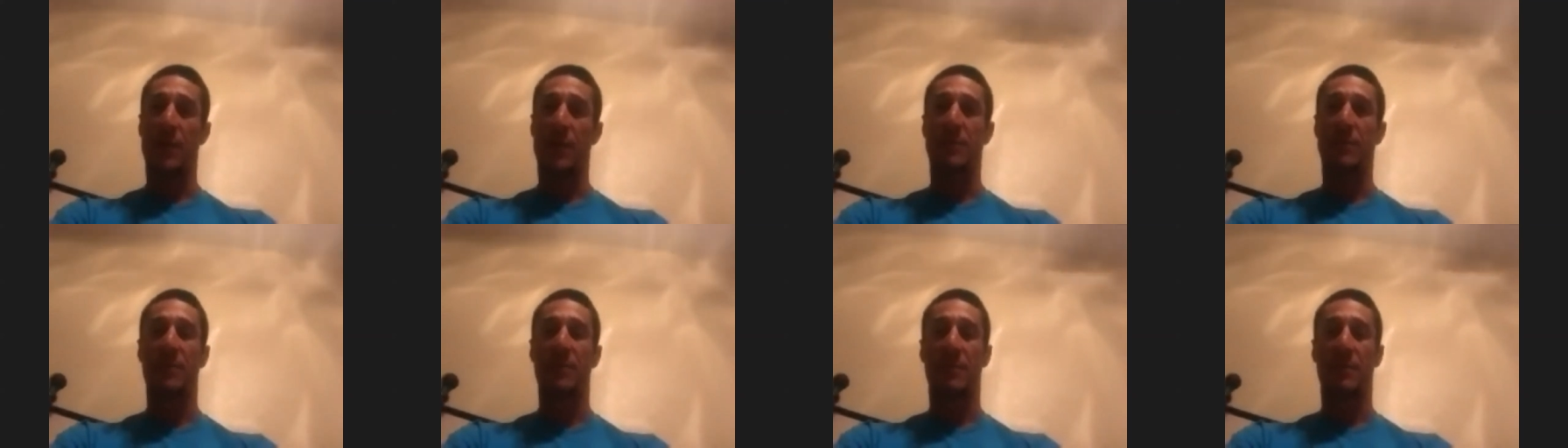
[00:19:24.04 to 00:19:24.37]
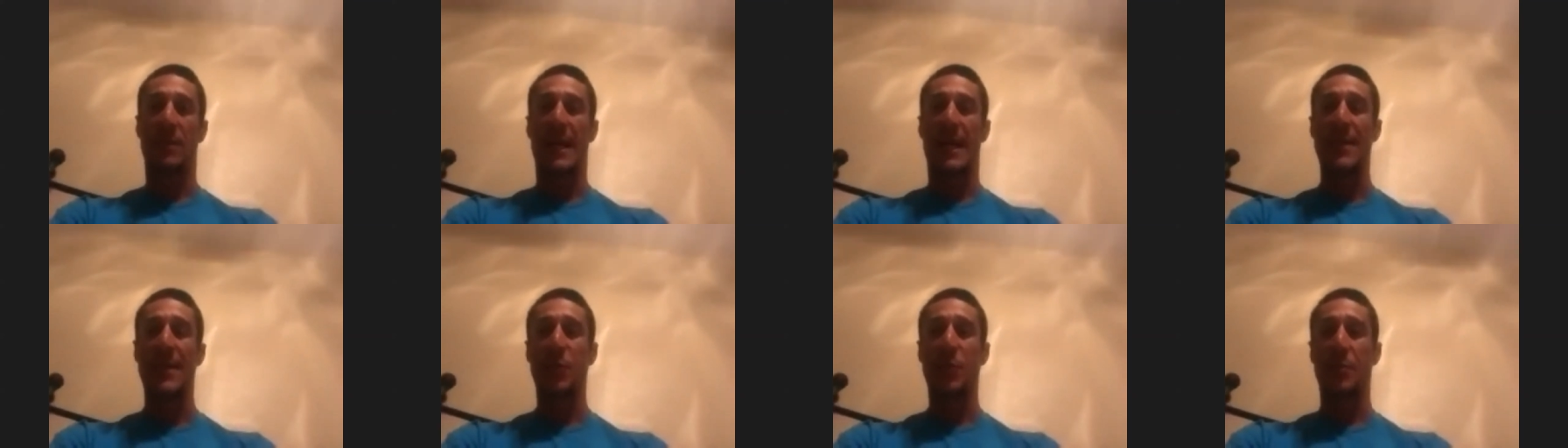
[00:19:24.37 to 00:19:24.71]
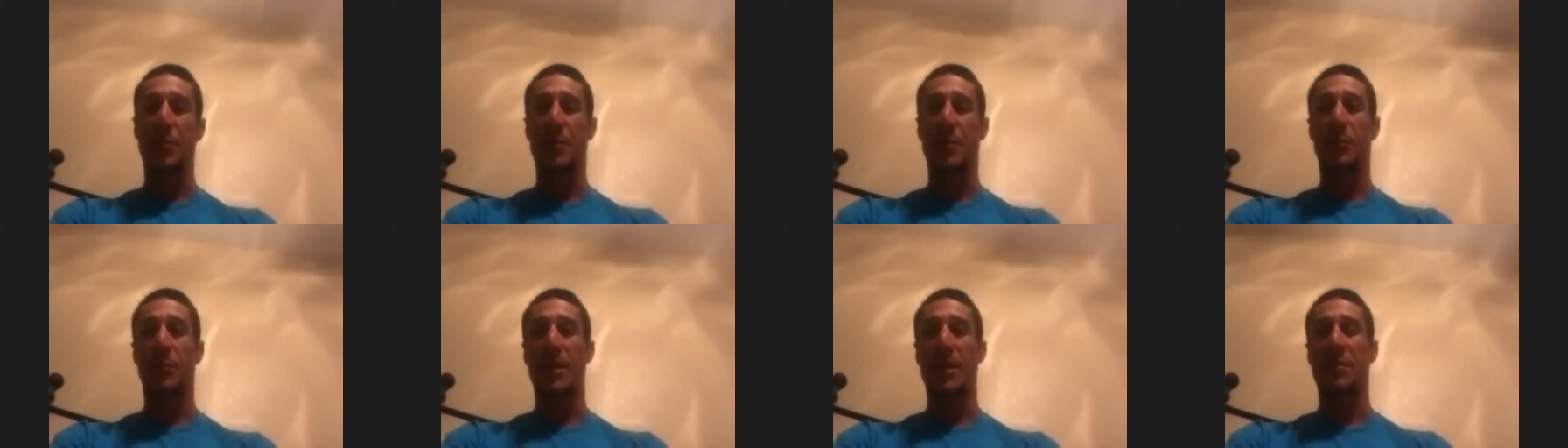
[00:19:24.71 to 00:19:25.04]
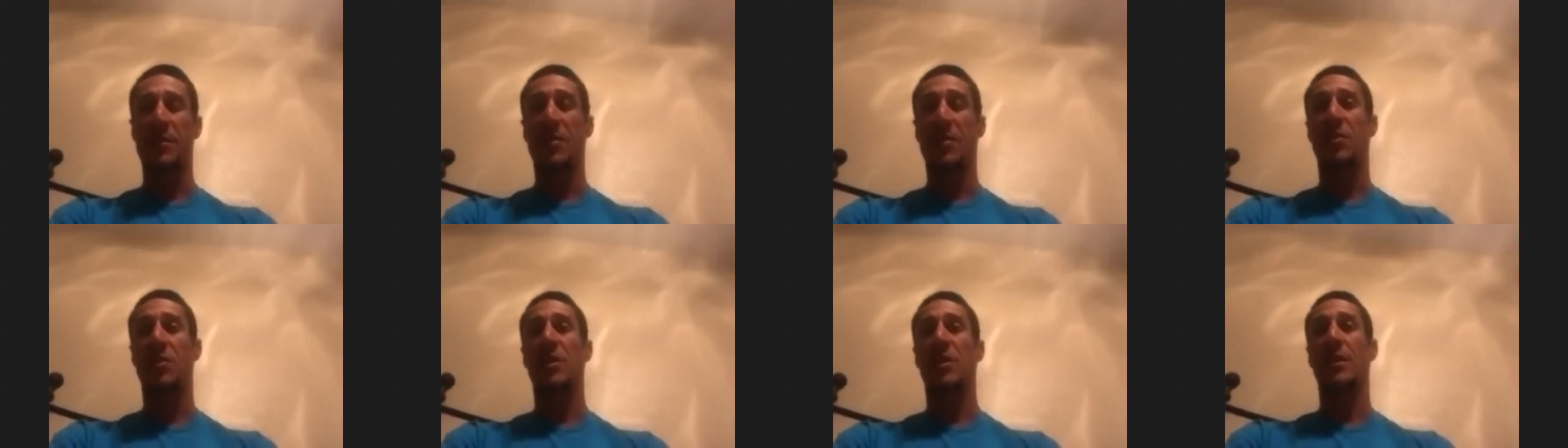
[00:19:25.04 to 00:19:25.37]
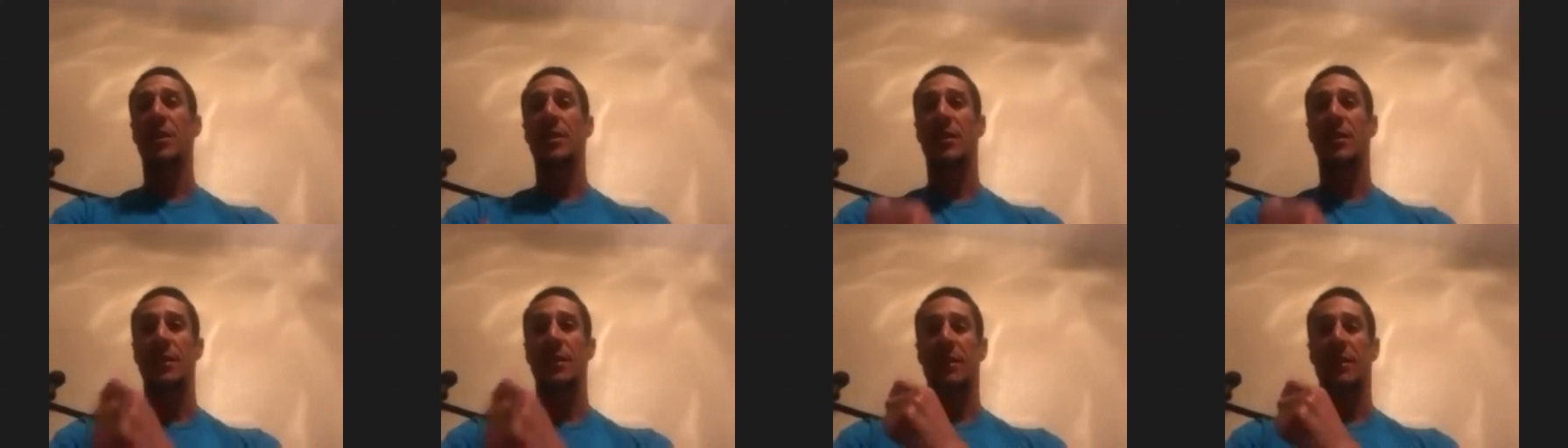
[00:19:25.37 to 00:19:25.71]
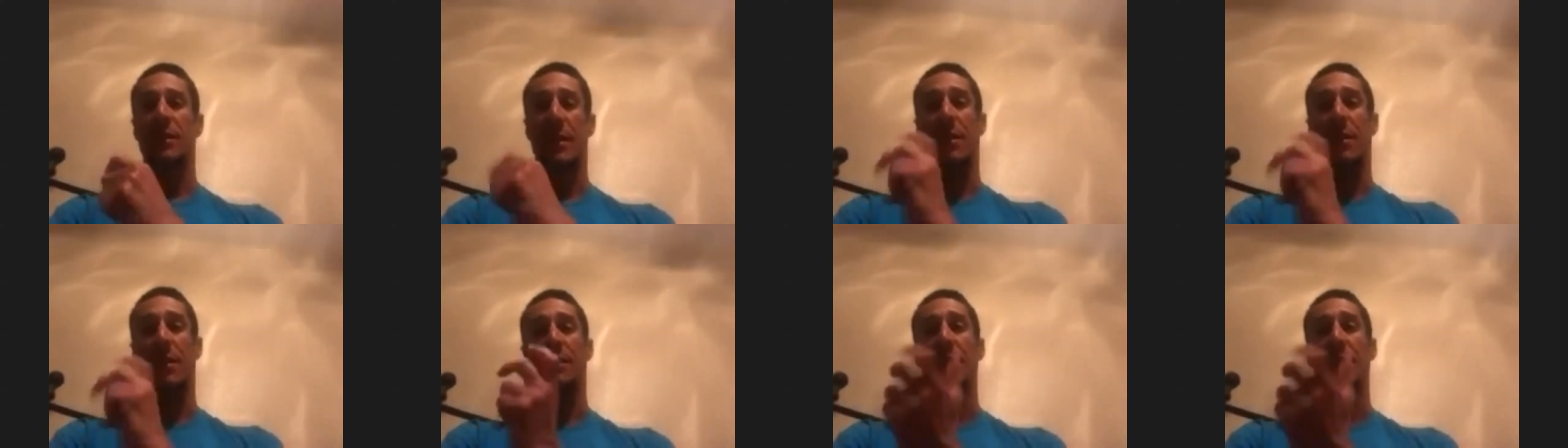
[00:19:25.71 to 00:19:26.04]
Ironman race this year.
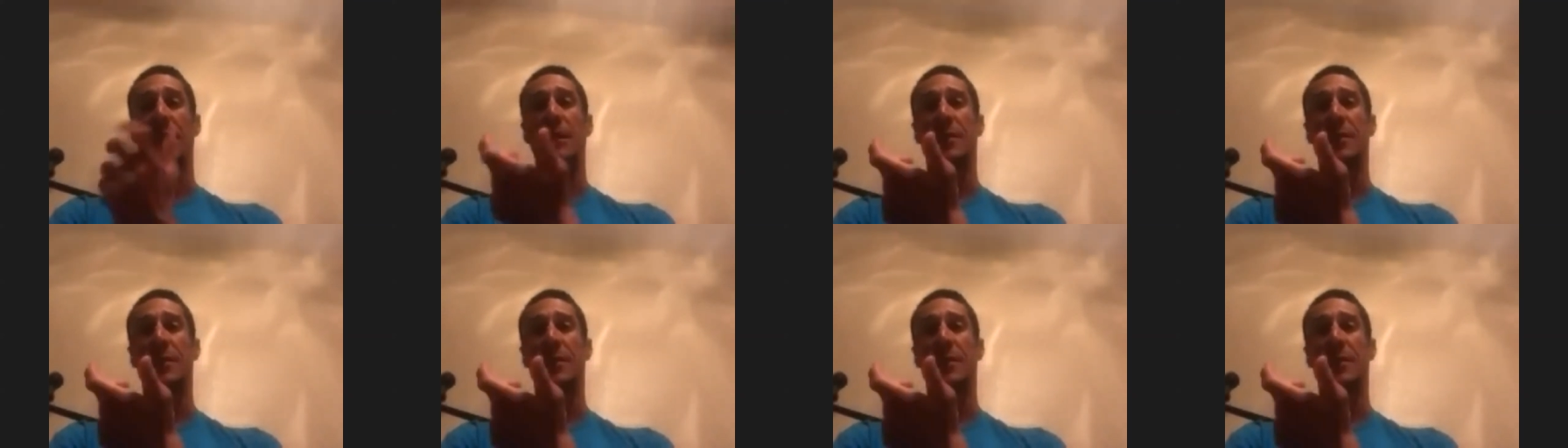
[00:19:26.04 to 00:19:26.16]
I think